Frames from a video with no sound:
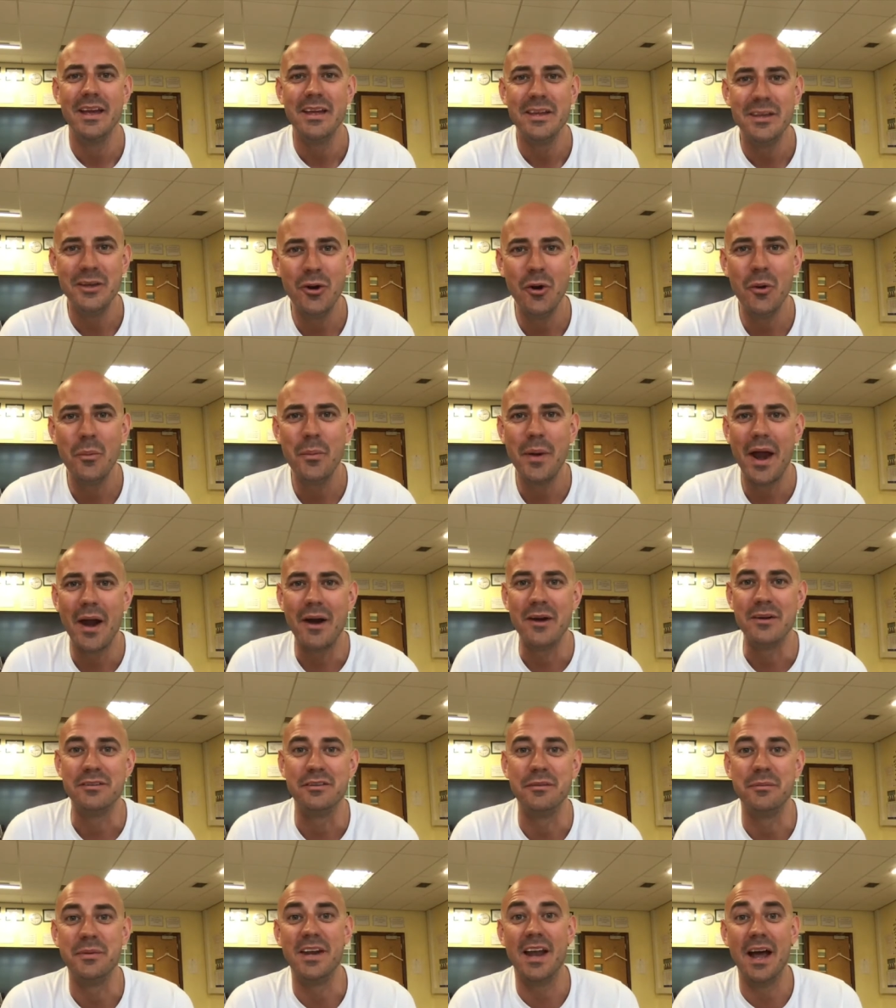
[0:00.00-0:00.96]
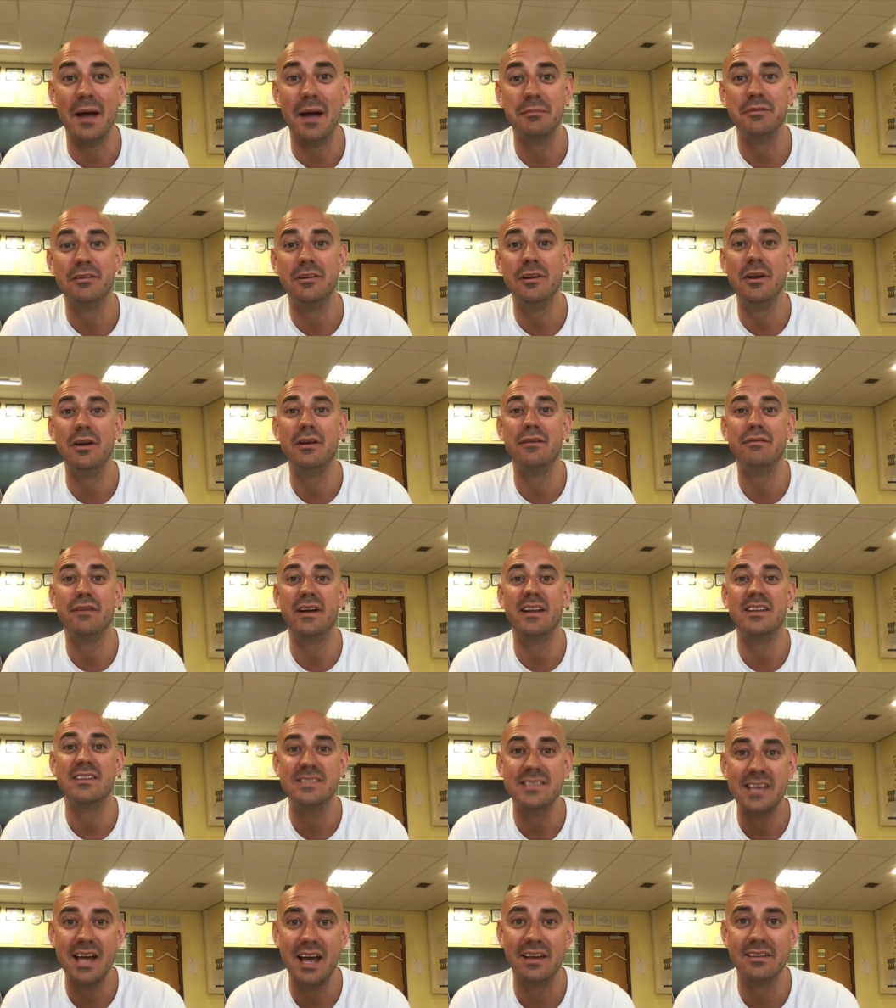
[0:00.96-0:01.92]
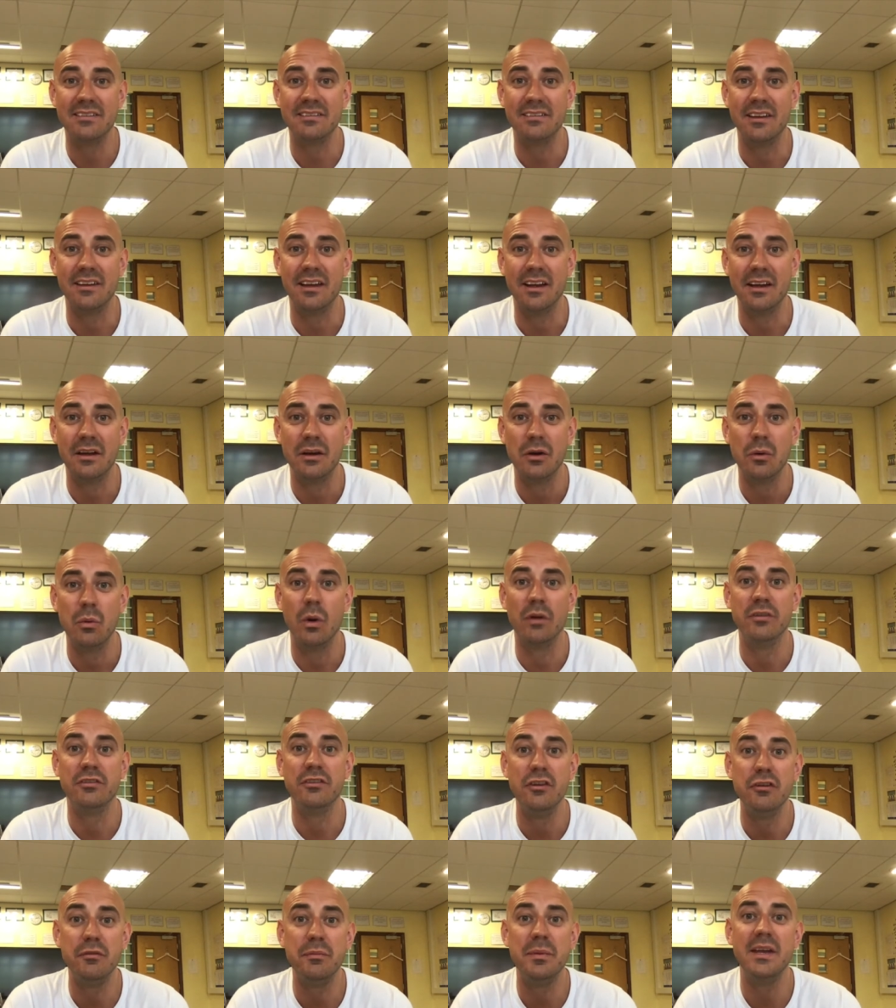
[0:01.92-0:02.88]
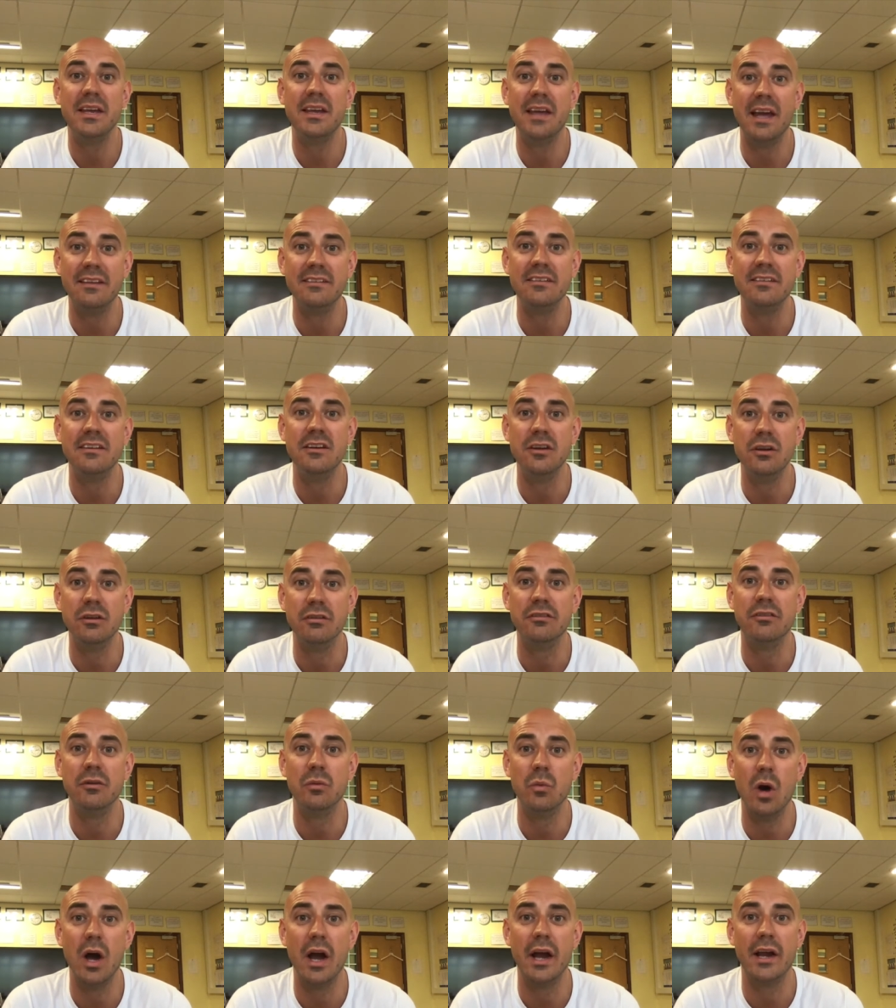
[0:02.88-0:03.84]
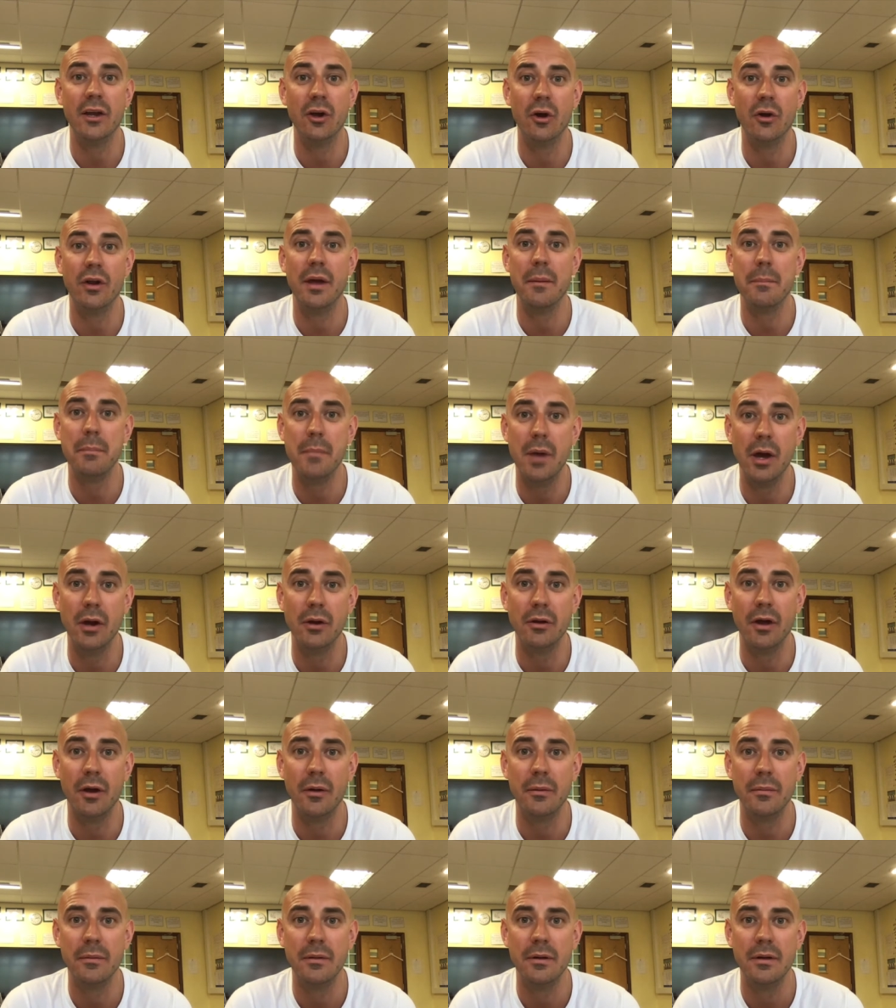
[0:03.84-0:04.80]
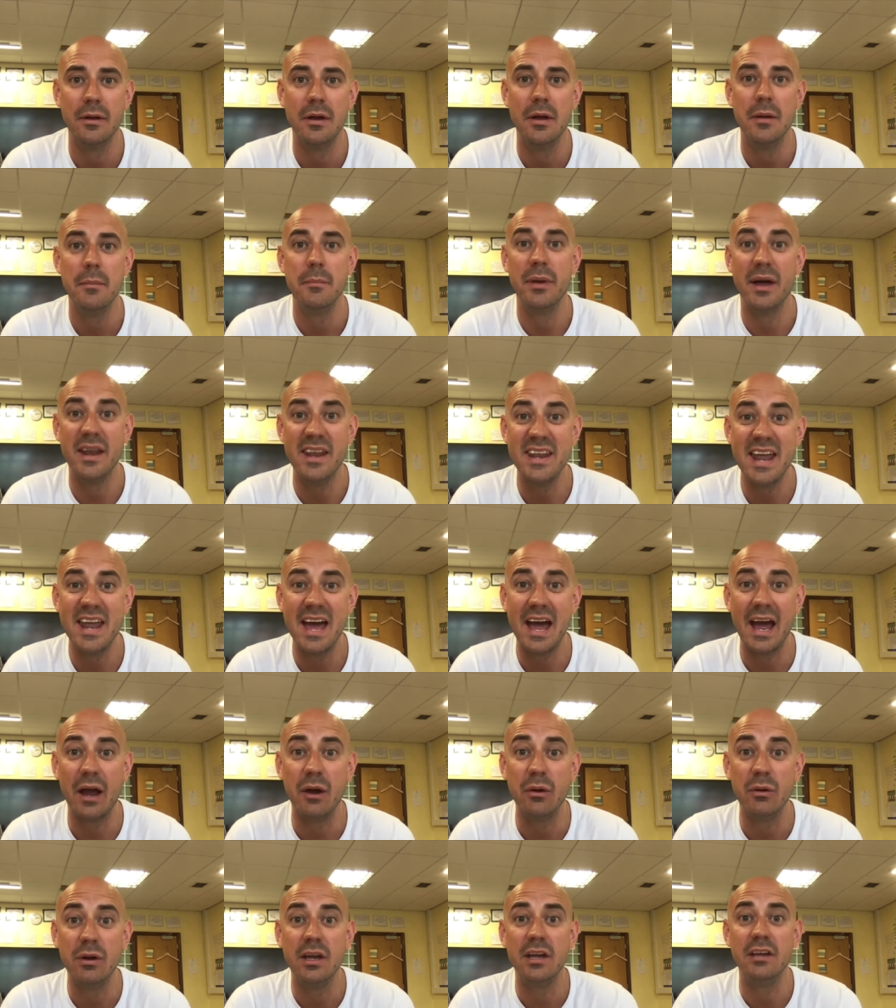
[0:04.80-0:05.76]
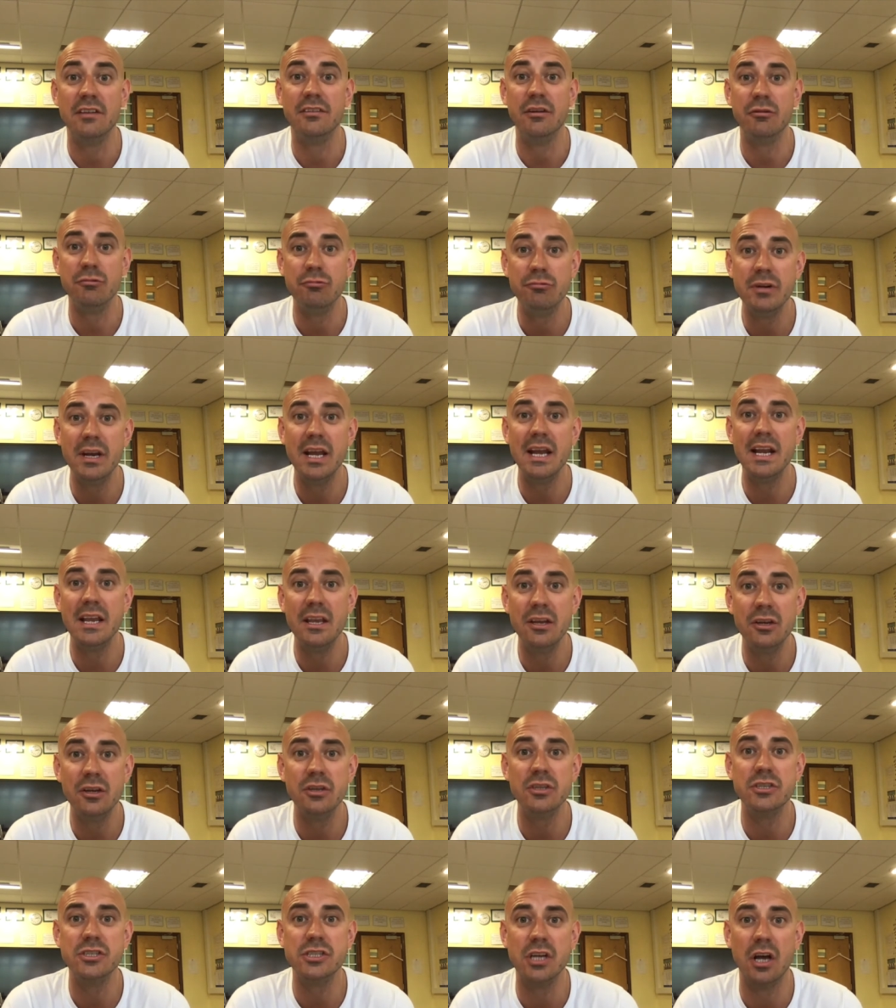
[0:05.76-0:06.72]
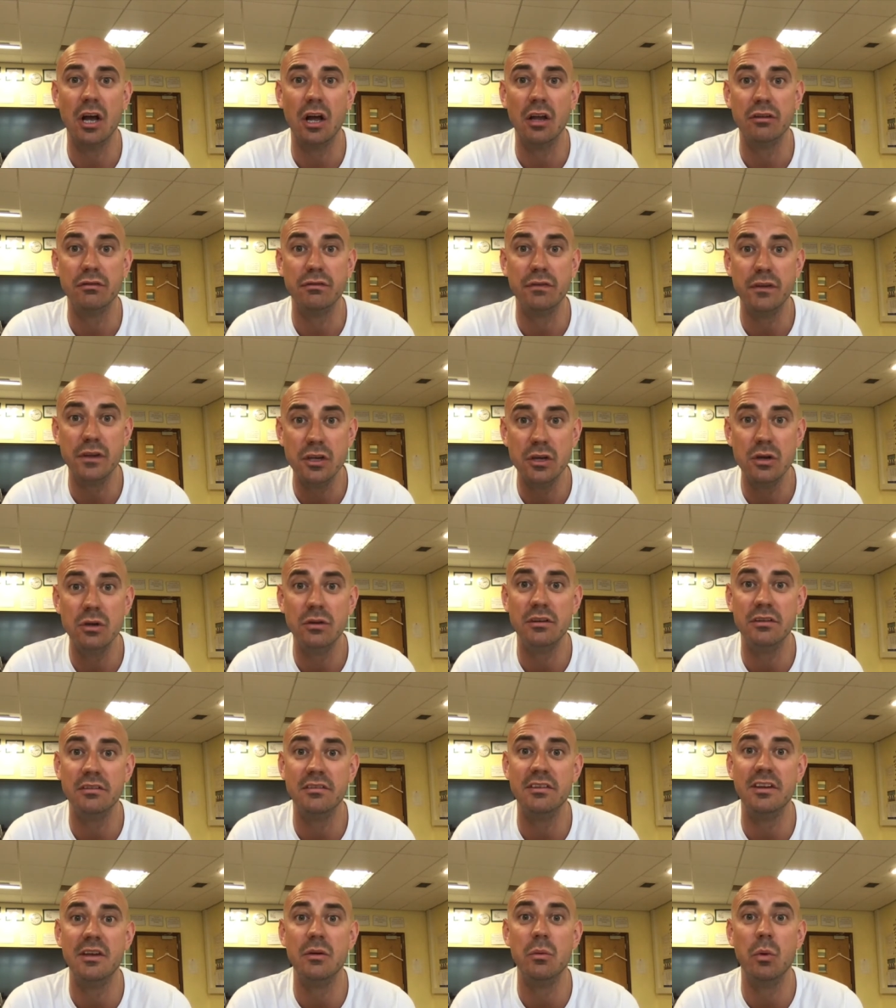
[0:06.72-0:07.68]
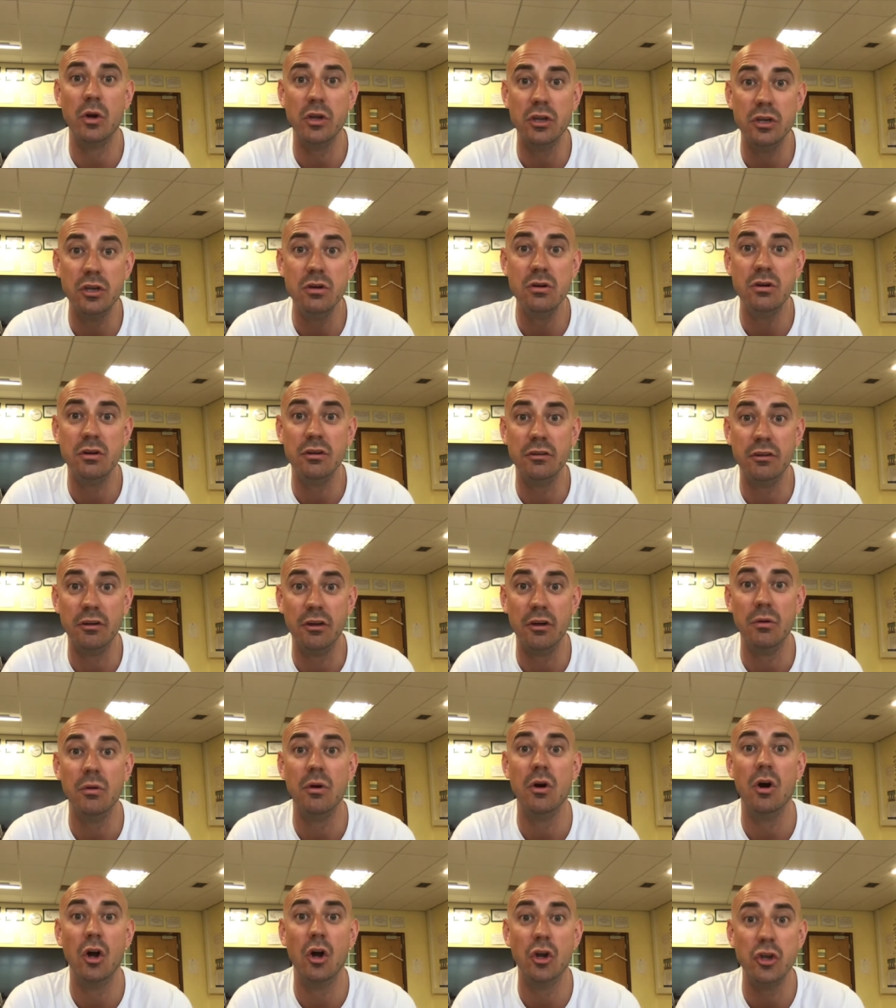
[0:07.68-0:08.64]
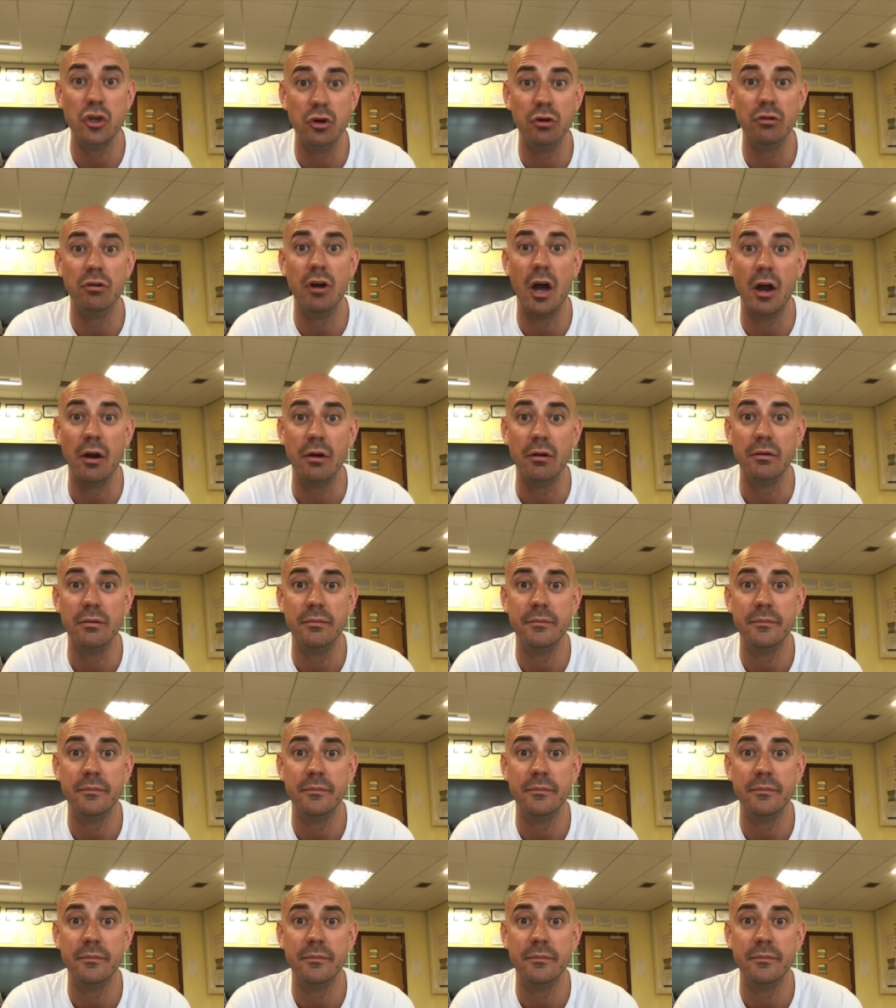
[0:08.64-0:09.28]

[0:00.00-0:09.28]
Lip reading: Your parents have been absolutely fantastic whilst you've been getting used to working on Edmodo. But now is a really good chance for you to see what you can do on your own.